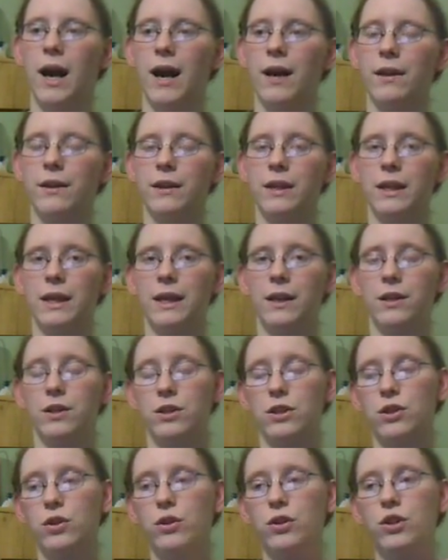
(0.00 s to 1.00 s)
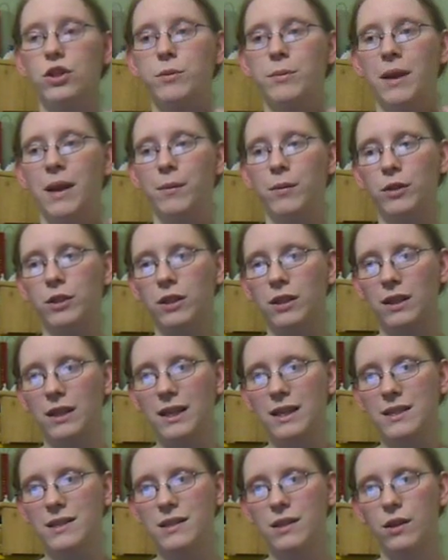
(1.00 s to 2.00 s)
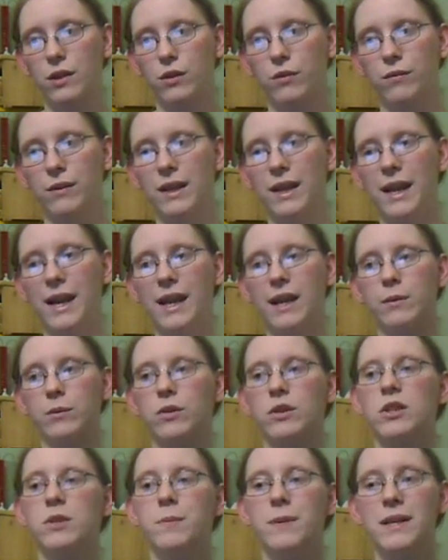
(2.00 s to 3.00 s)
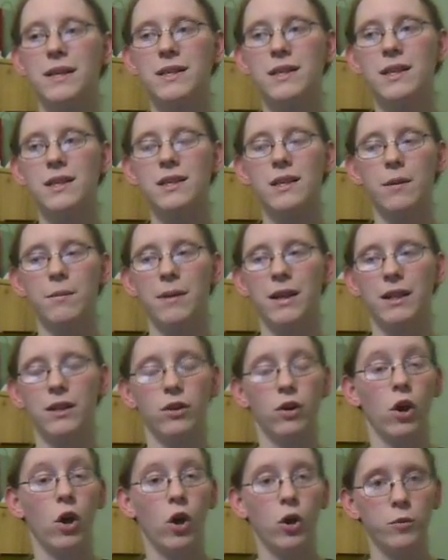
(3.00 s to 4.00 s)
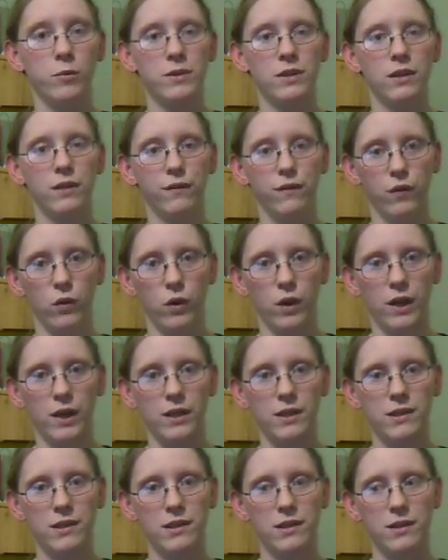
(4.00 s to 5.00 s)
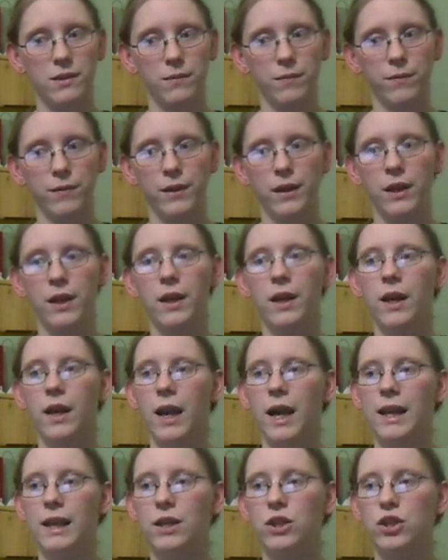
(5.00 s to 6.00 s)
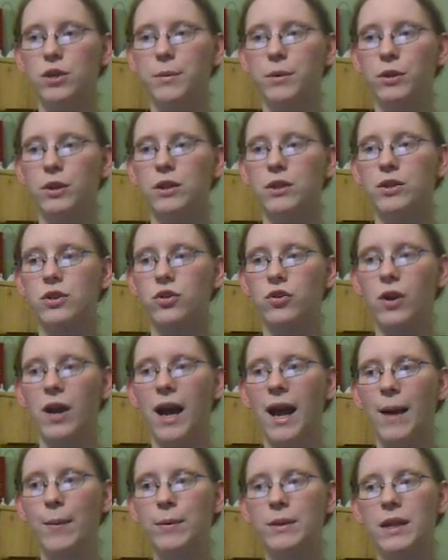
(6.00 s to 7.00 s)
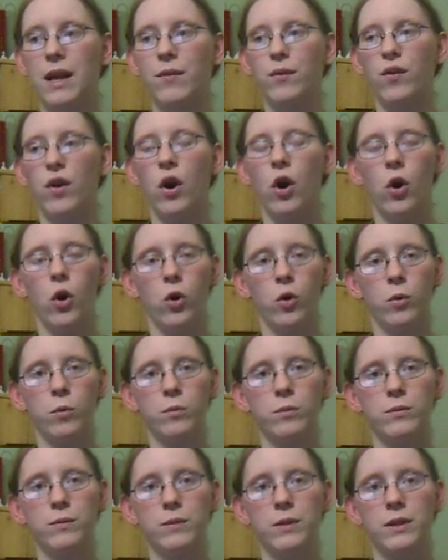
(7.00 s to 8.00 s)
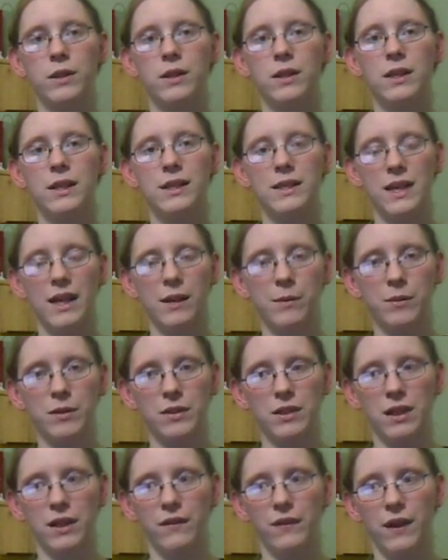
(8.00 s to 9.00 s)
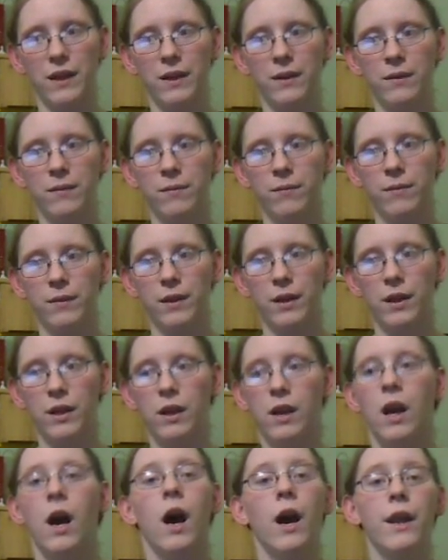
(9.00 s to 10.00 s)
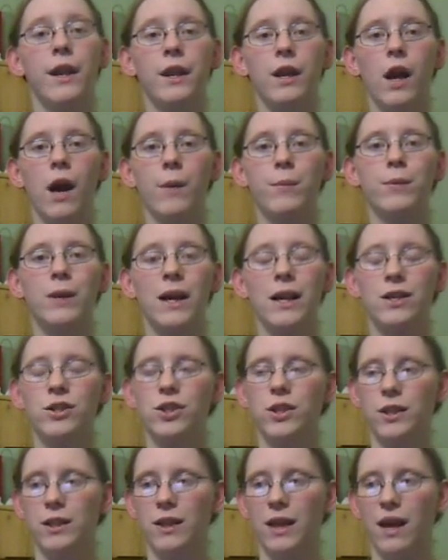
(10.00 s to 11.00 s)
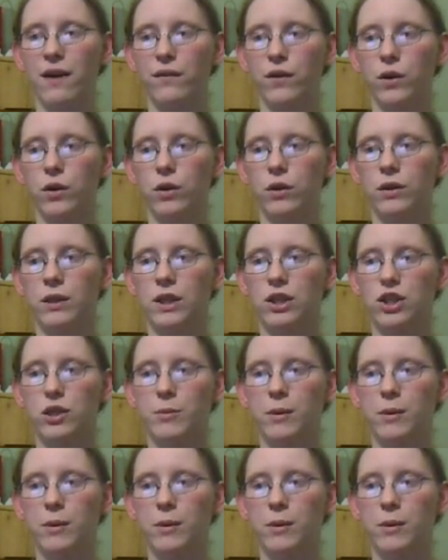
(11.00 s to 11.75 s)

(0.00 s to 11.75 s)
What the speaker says: the student should be able to list 3 animal species that make their homes in the forest, and they should be able to describe what type of home these animals live in. On the comprehension level,